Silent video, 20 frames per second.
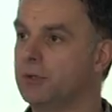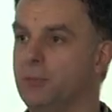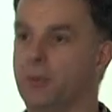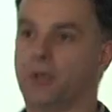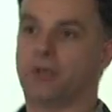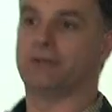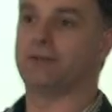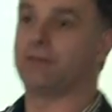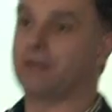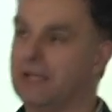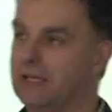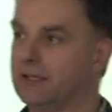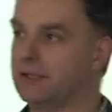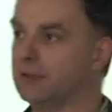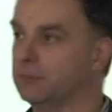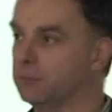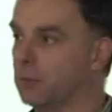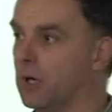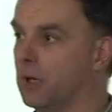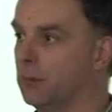you buy
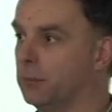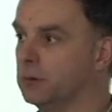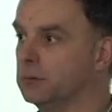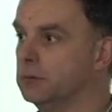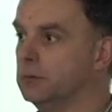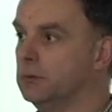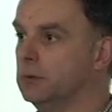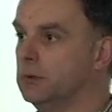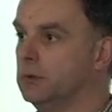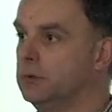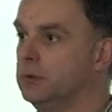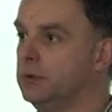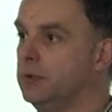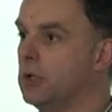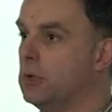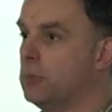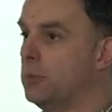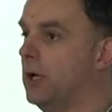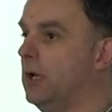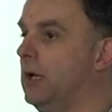Italian marble. You
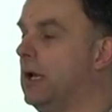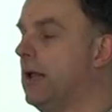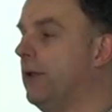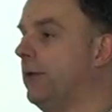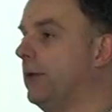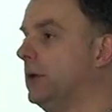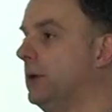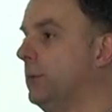don't buy leather,